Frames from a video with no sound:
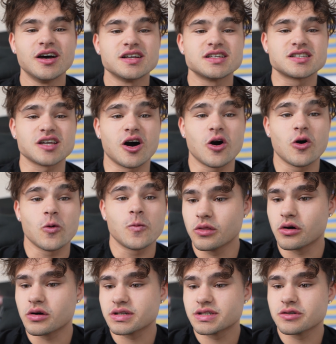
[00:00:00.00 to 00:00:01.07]
So
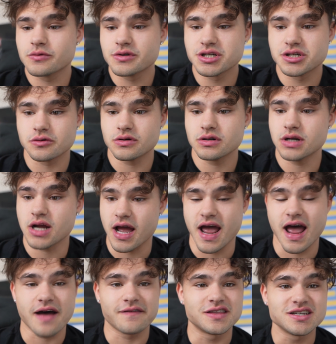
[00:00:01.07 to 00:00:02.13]
long story short, I
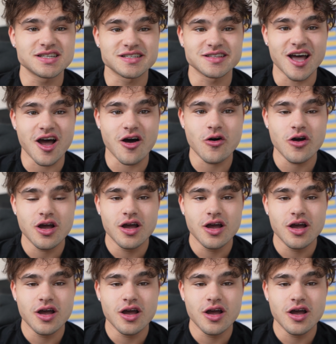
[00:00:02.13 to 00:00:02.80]
have this now,